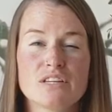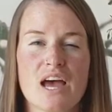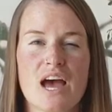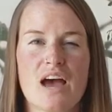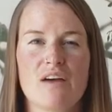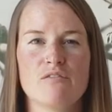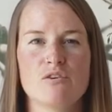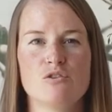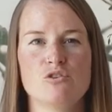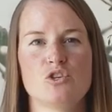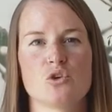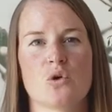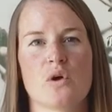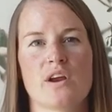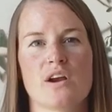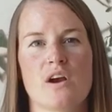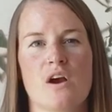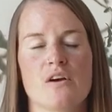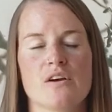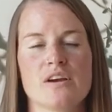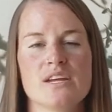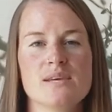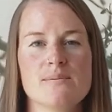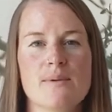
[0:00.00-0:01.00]
to have you join
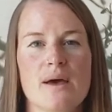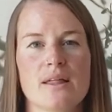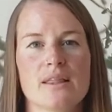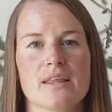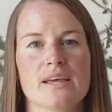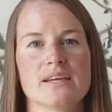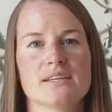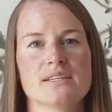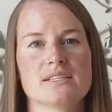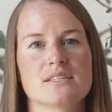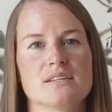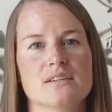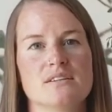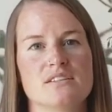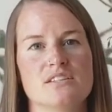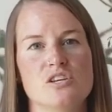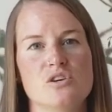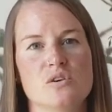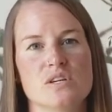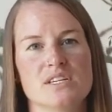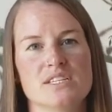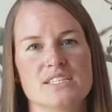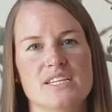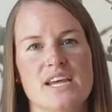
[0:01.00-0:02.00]
our email list so
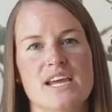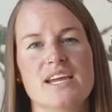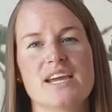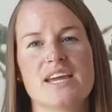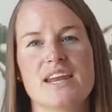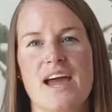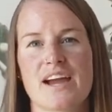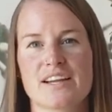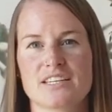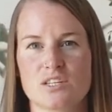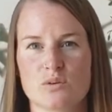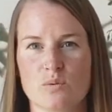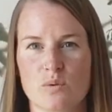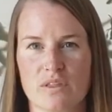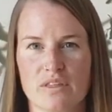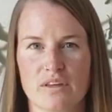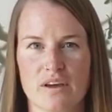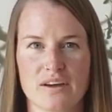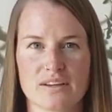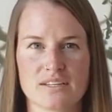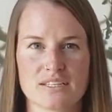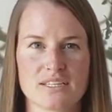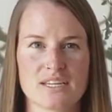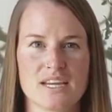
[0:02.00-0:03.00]
you can stay connected with
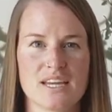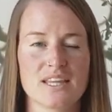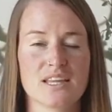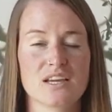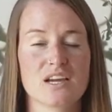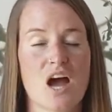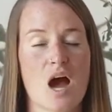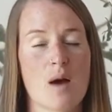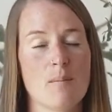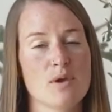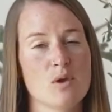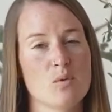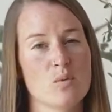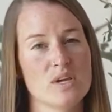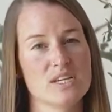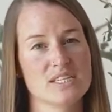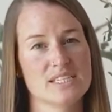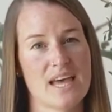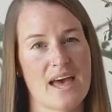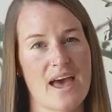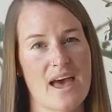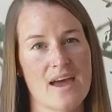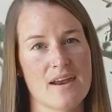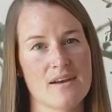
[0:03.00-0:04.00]
us in the coming
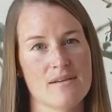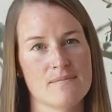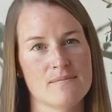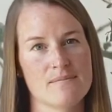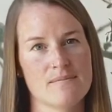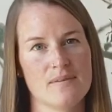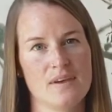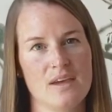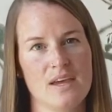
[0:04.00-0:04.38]
weeks ahead.